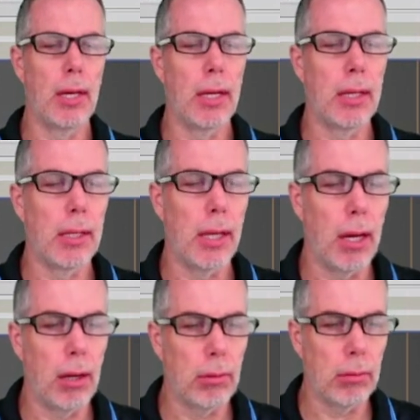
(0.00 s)

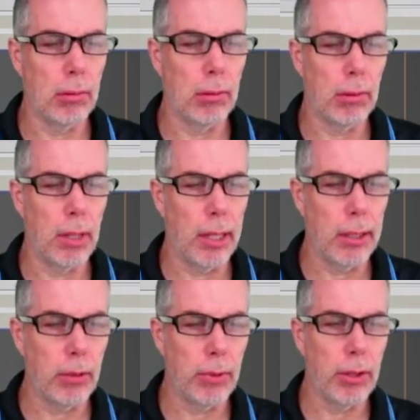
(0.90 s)
Now, the thing
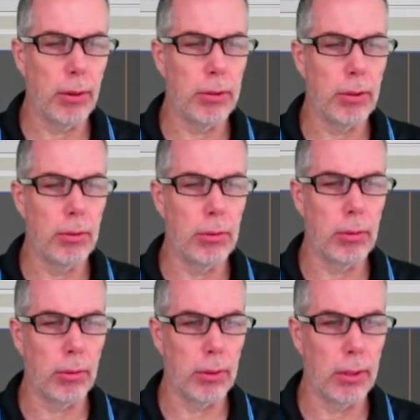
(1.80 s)
that we're going to
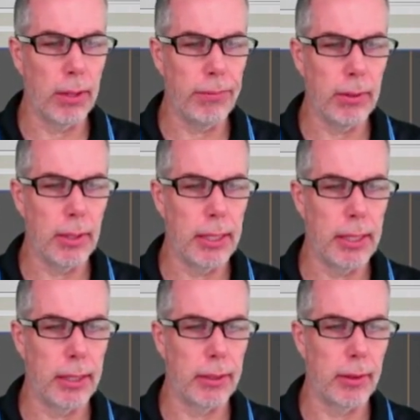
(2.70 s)
do differently
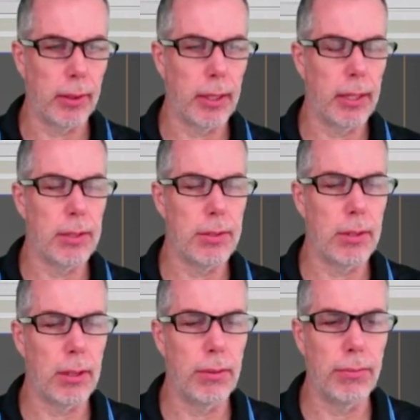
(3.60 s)
here is
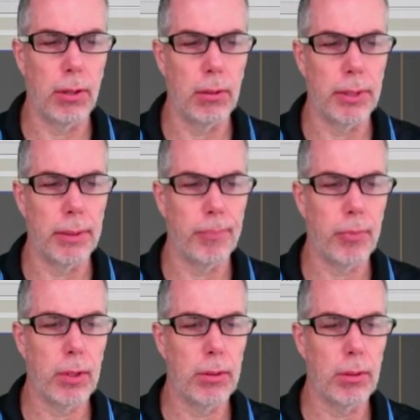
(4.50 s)
the following.
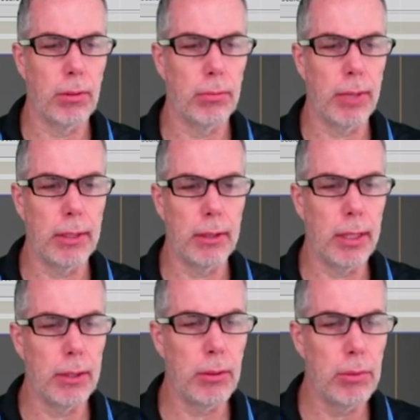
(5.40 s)
So rather
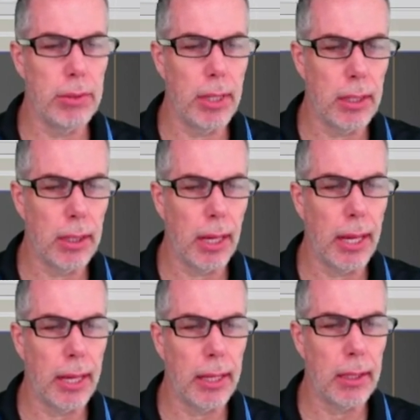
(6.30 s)
than using
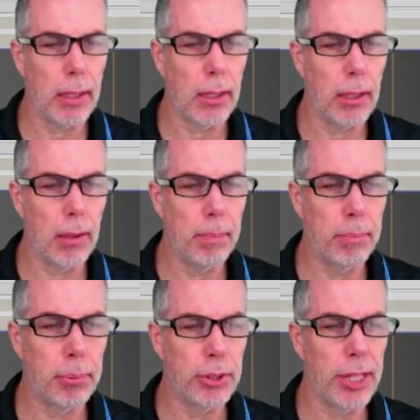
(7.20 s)
a
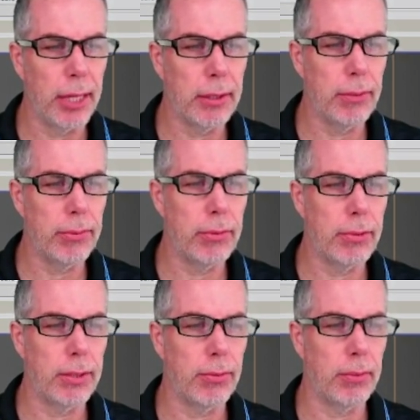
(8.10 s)
projective
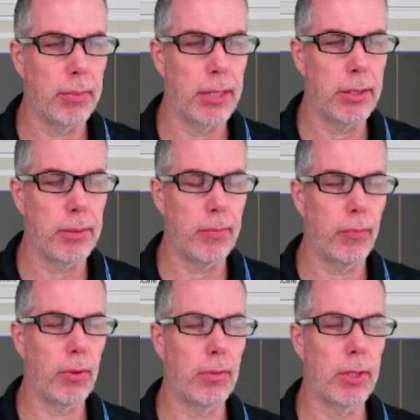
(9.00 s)
transformation,
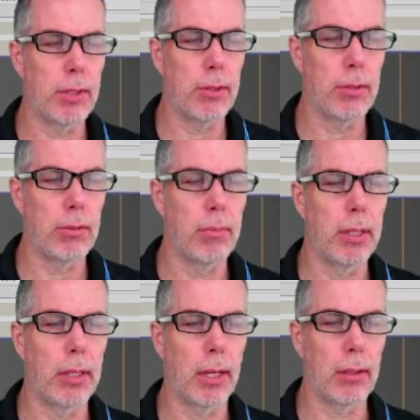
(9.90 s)
which is
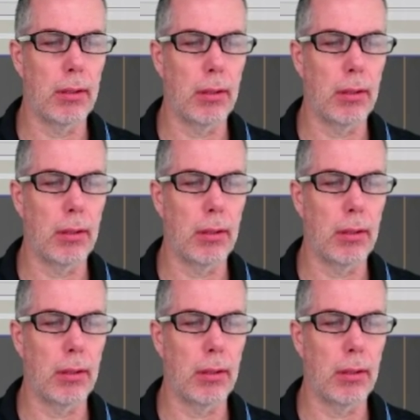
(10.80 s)
assuming that